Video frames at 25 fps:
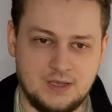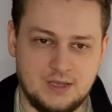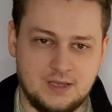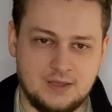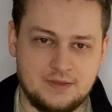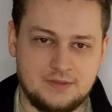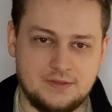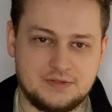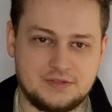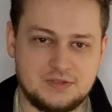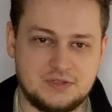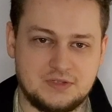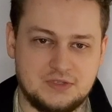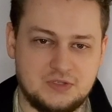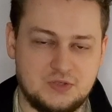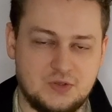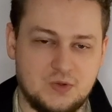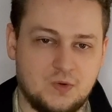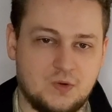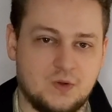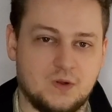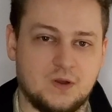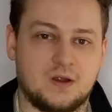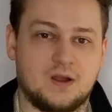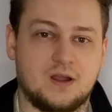This is
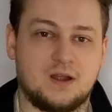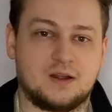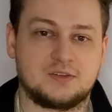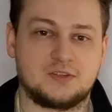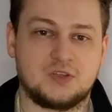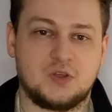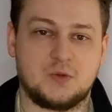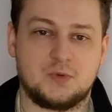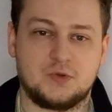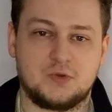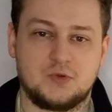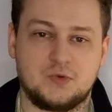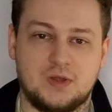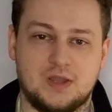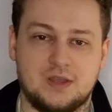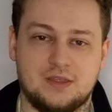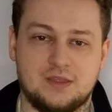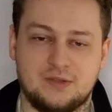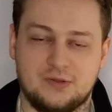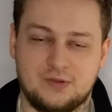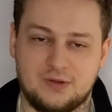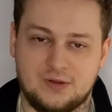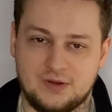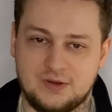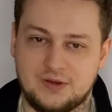your October
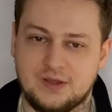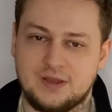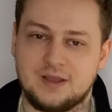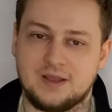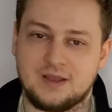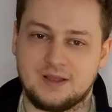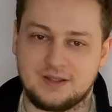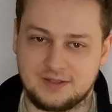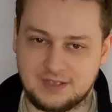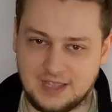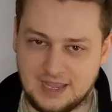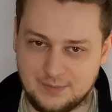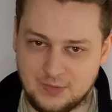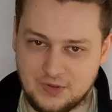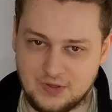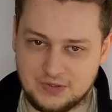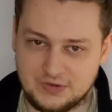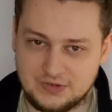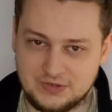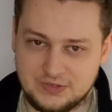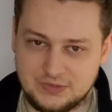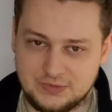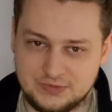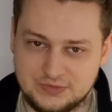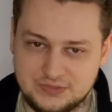23rd Game On
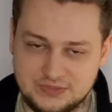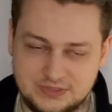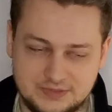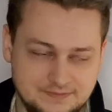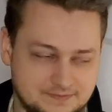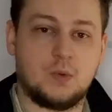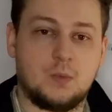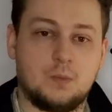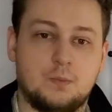News.